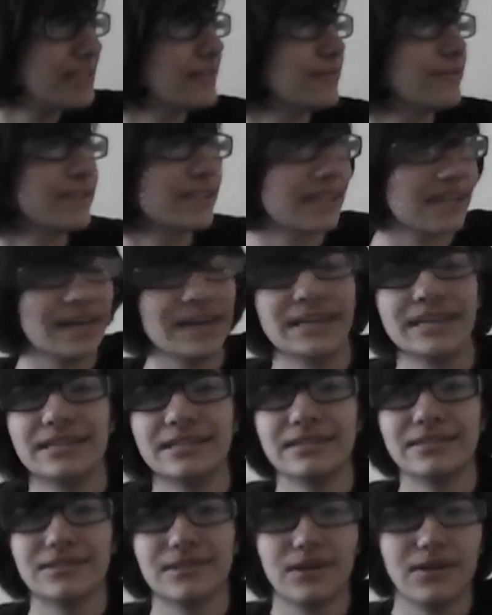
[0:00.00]
different
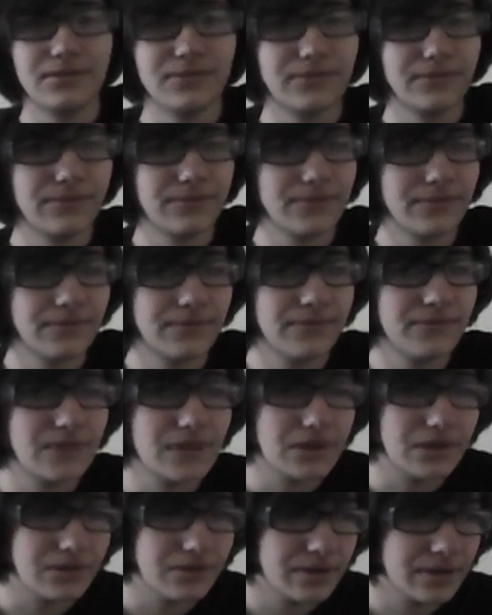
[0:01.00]
kind of
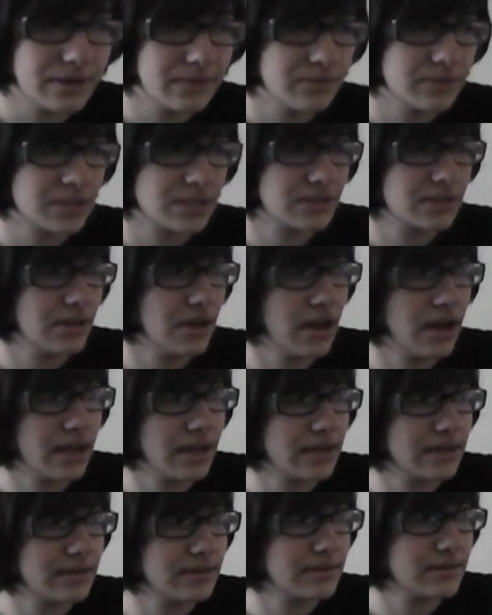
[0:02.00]
fear. It was
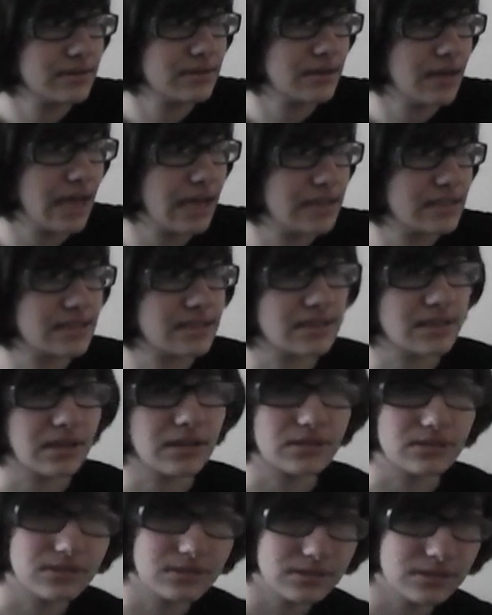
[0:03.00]
not as
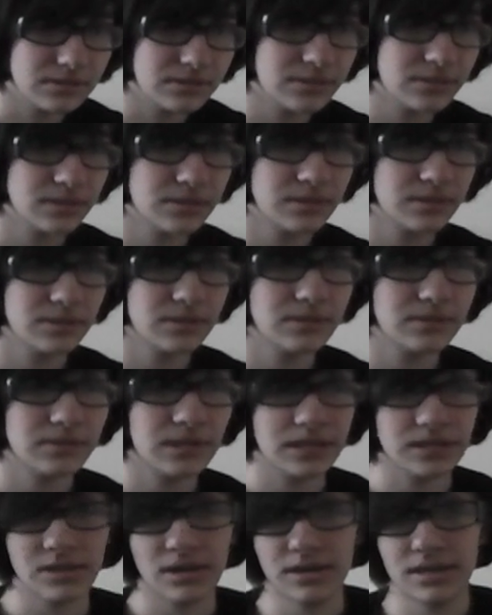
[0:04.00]
subtle.
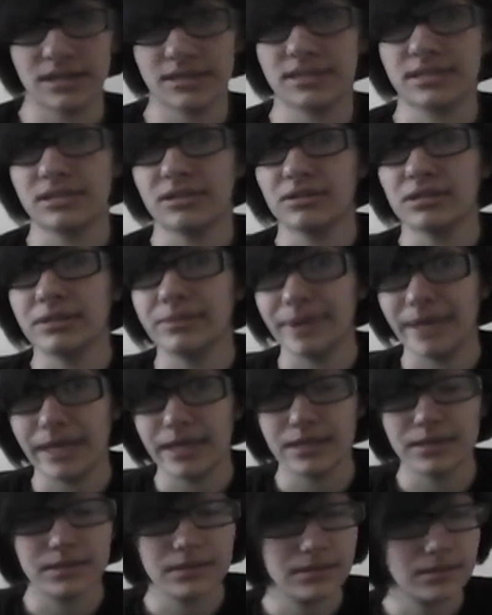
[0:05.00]
That's not necessarily
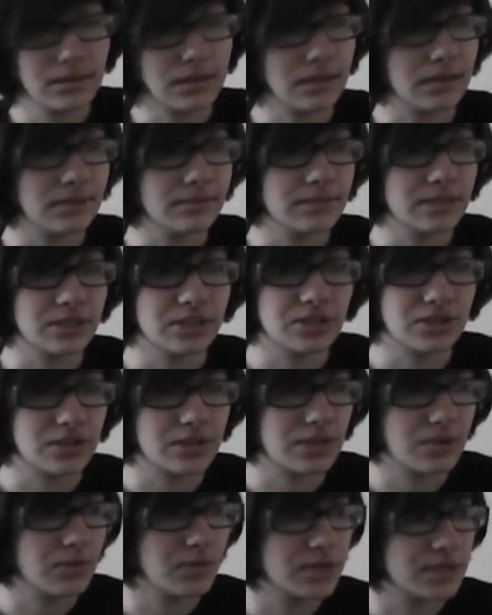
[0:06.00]
bad.
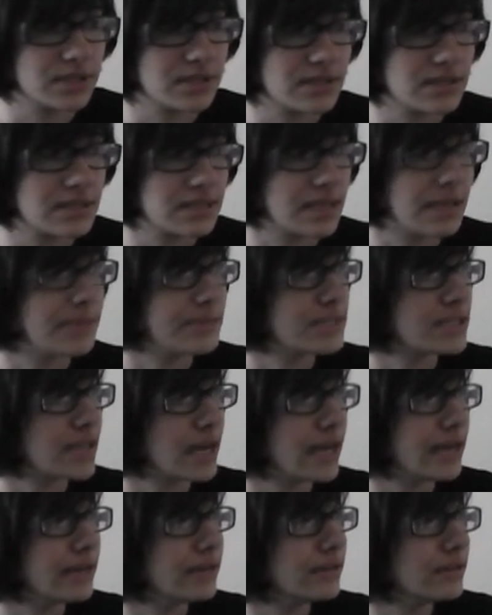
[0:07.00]
It wasn't the same
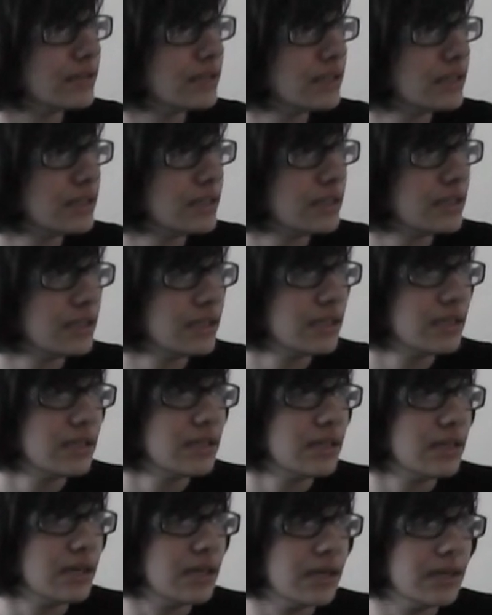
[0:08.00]
style.
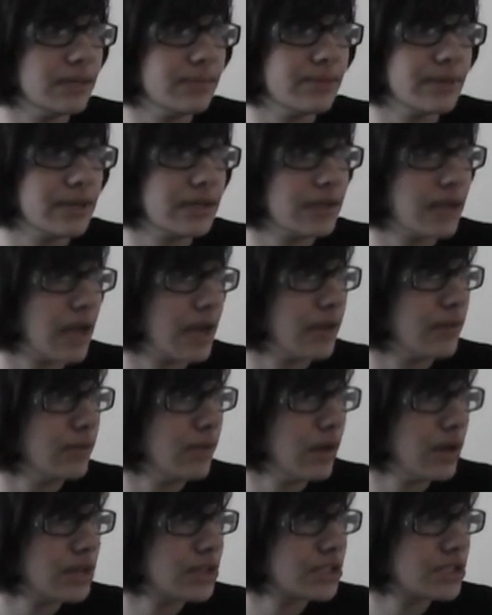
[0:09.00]
But I
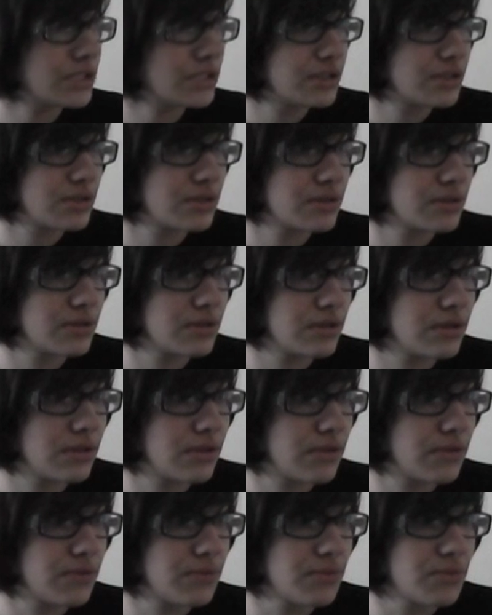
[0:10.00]
watched
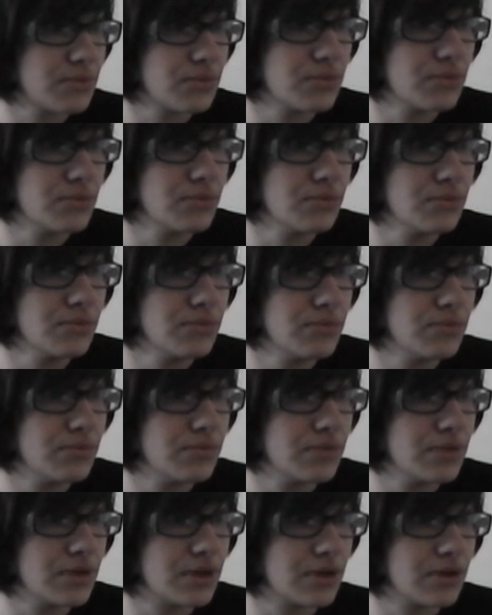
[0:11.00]
through
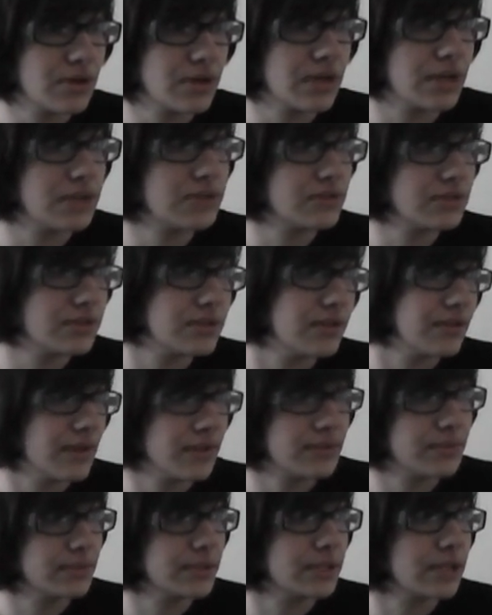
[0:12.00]
the current entries of
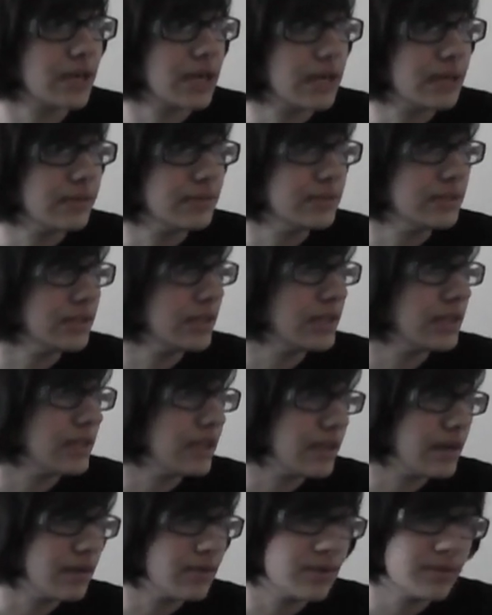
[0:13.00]
Everyman Hybrid, and
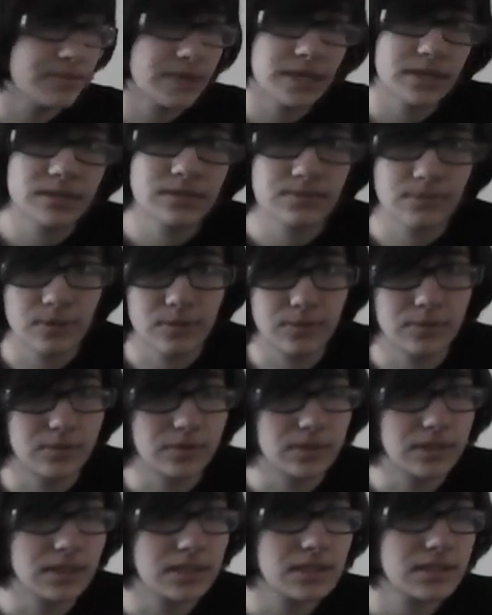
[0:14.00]
then I went back to Marble
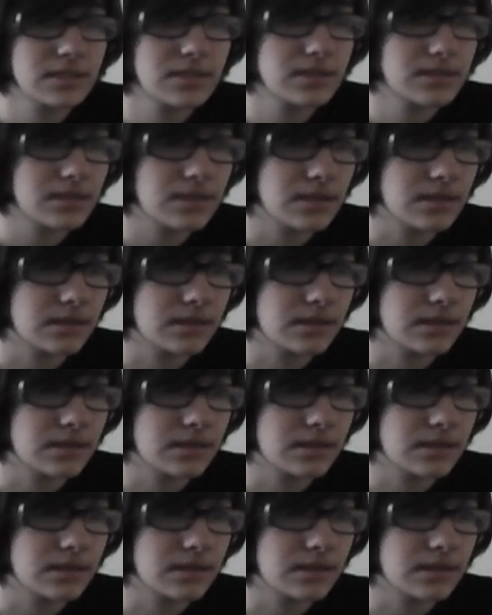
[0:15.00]
Hornets.